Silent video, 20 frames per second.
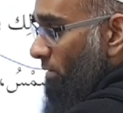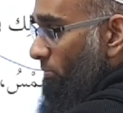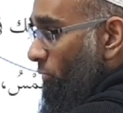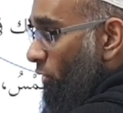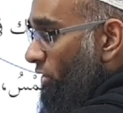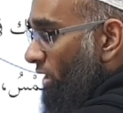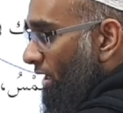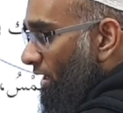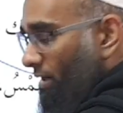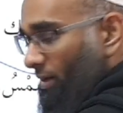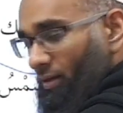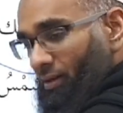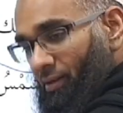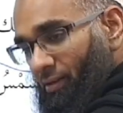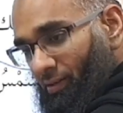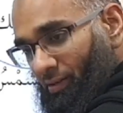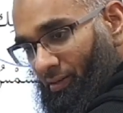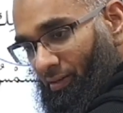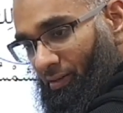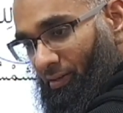to a mudhar.
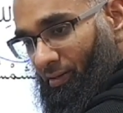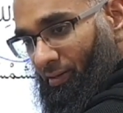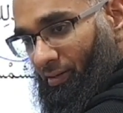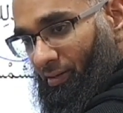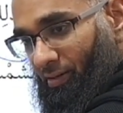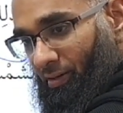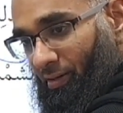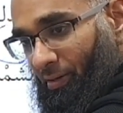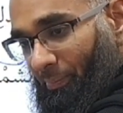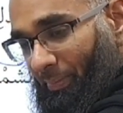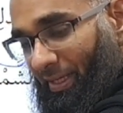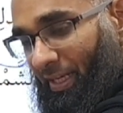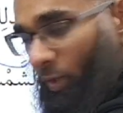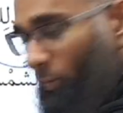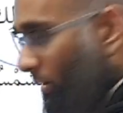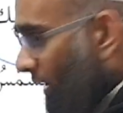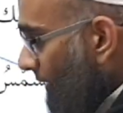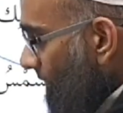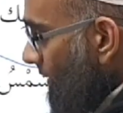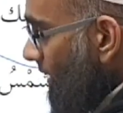
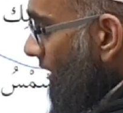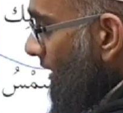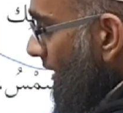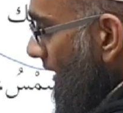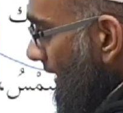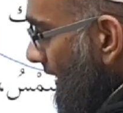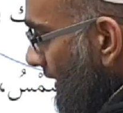Meaning what?